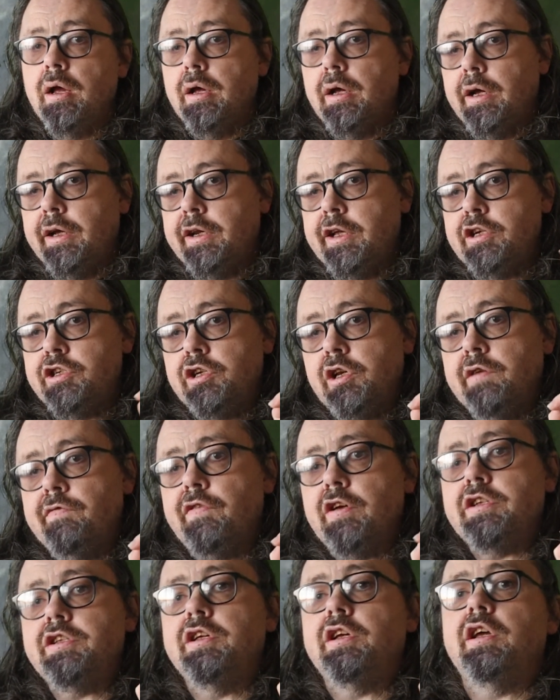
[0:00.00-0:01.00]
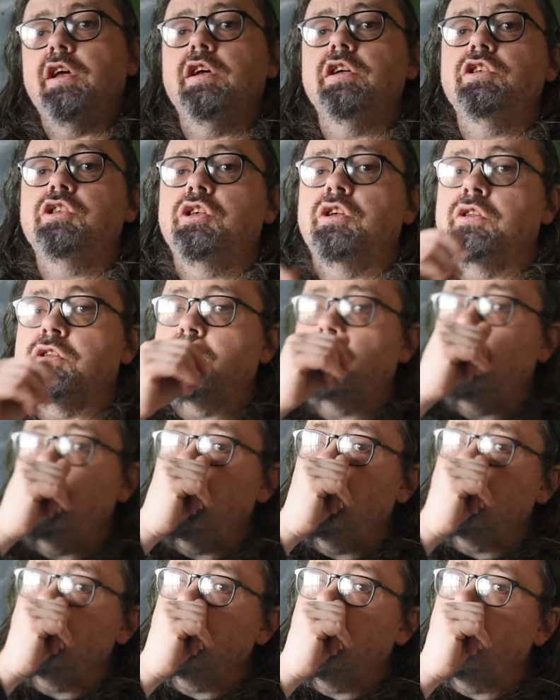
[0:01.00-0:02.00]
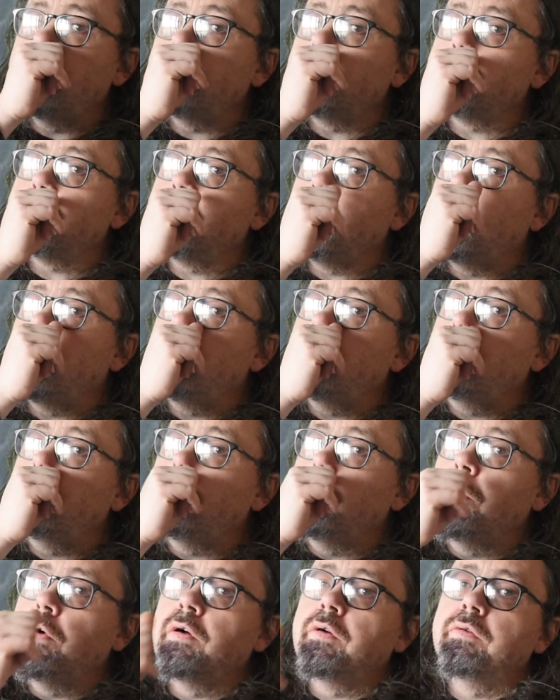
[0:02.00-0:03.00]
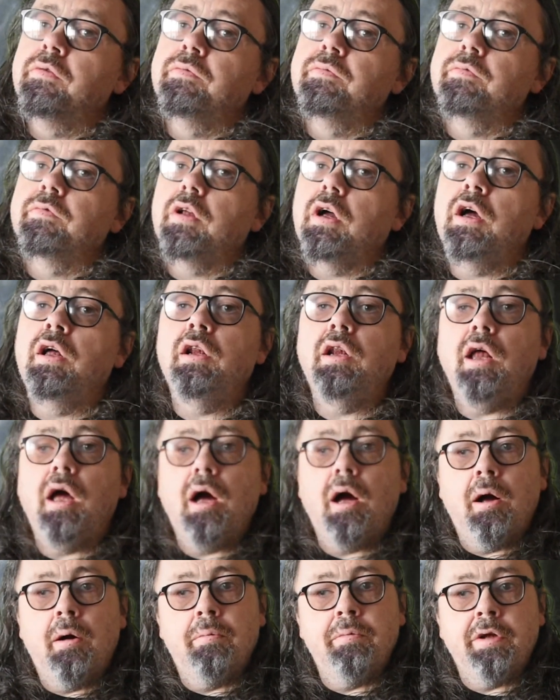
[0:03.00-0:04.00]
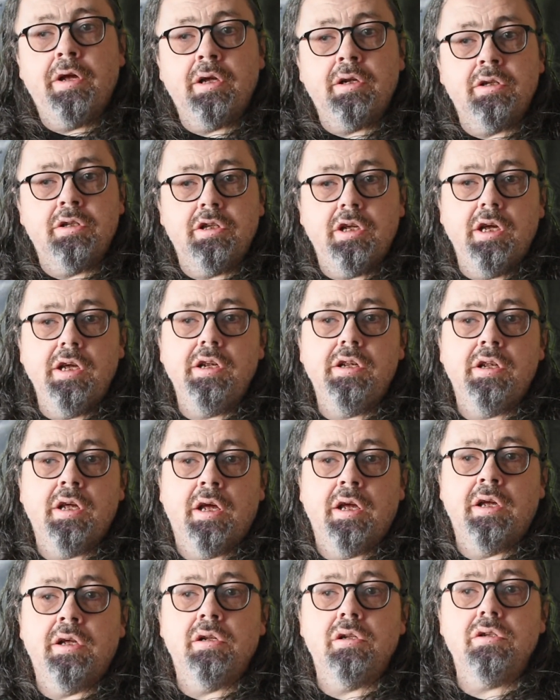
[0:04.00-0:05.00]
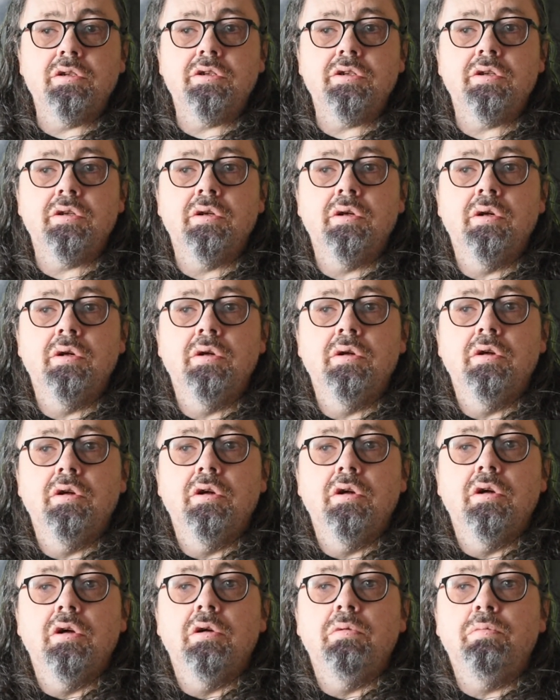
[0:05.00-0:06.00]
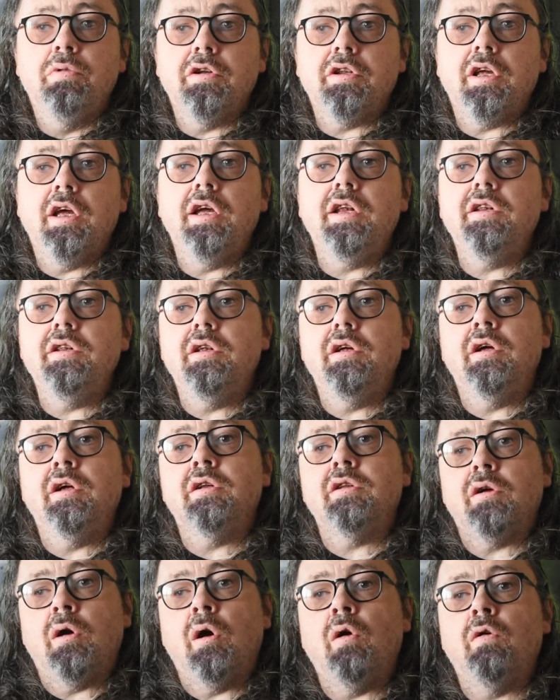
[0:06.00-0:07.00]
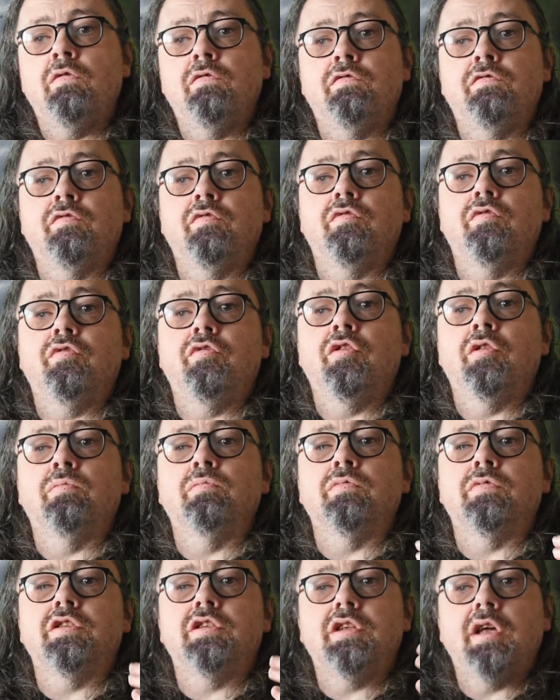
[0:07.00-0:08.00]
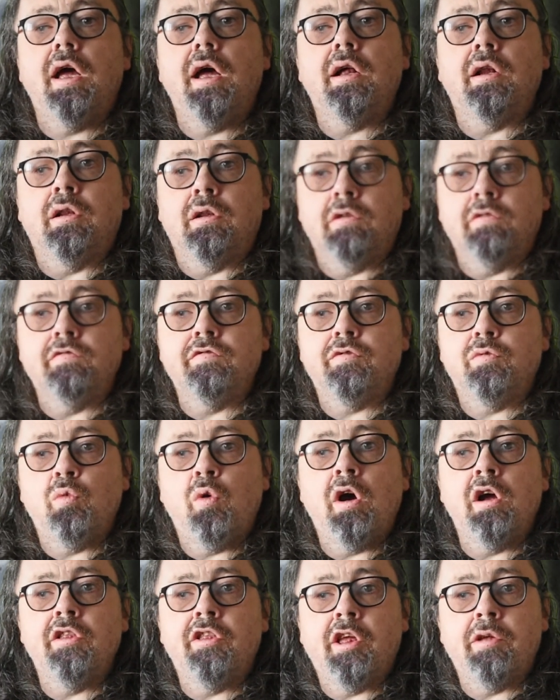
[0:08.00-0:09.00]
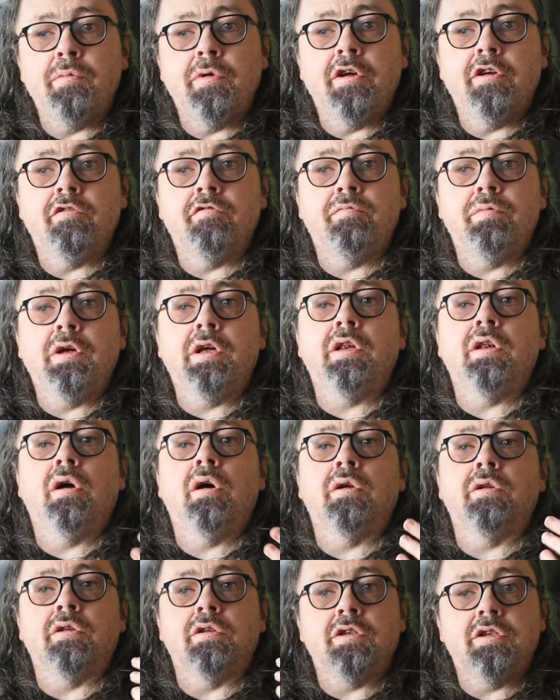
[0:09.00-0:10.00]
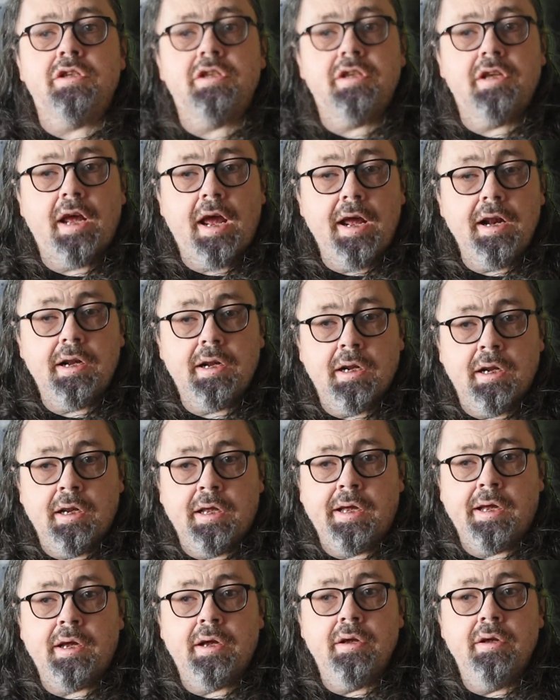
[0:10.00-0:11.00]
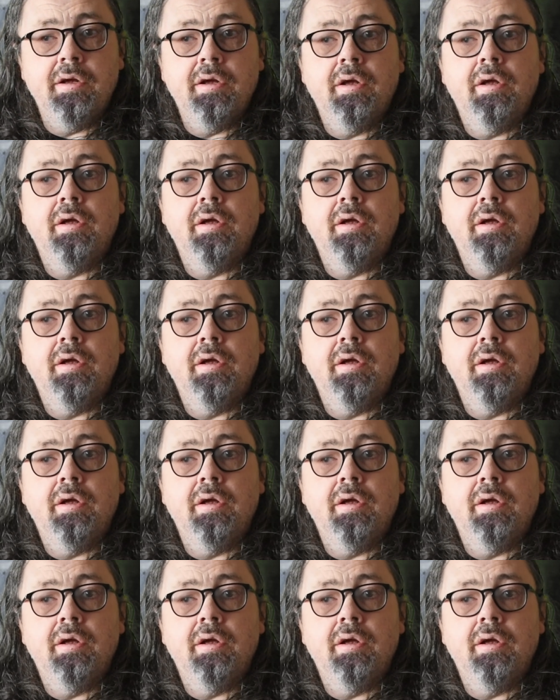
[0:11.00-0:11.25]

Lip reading: Initial investigations turned up some alarming details, but in and of themselves, while they may have been unsettling,